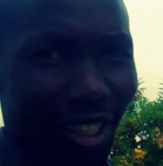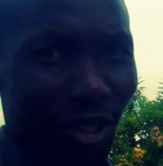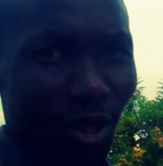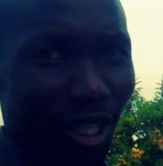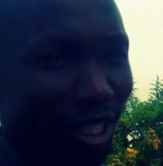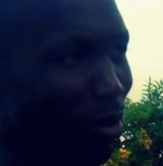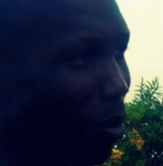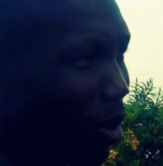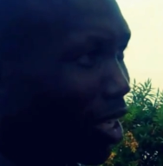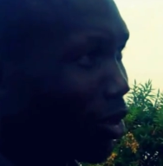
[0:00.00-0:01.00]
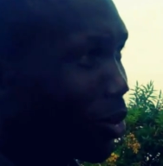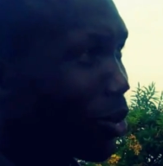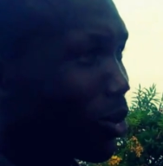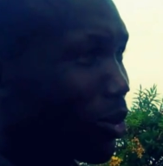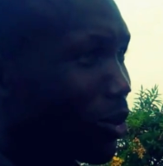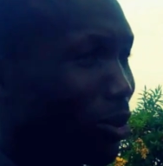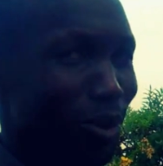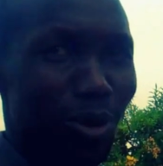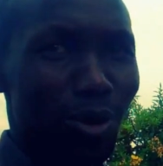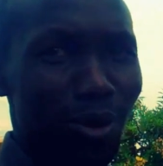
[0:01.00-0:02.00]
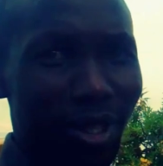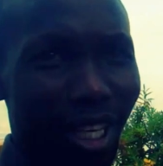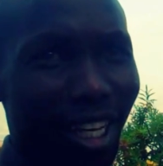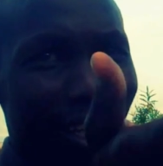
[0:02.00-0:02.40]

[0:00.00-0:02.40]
So the same applies to, to, to, to, to, to the,